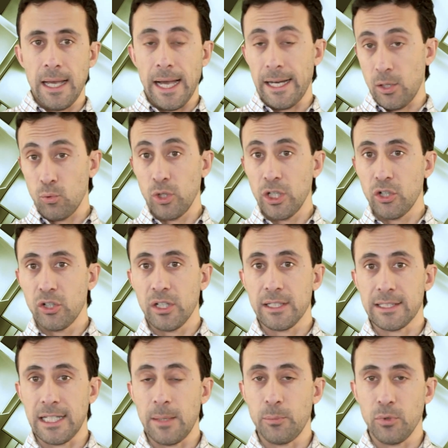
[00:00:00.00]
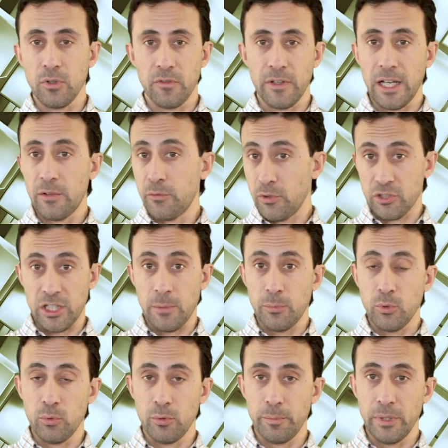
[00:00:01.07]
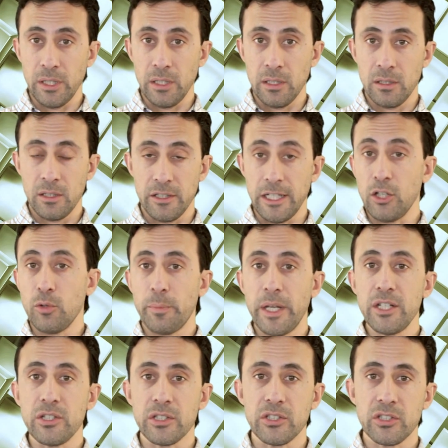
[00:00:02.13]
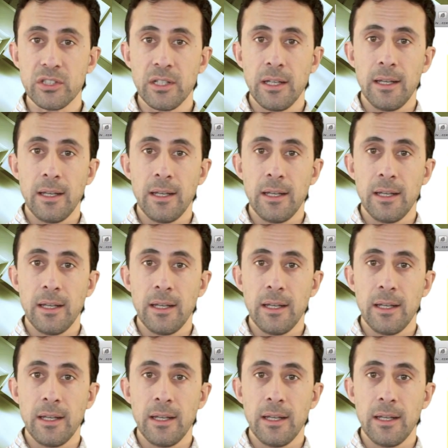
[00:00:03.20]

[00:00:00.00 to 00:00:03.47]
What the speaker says: And a really good example of that, for example, would be Yellow Pages.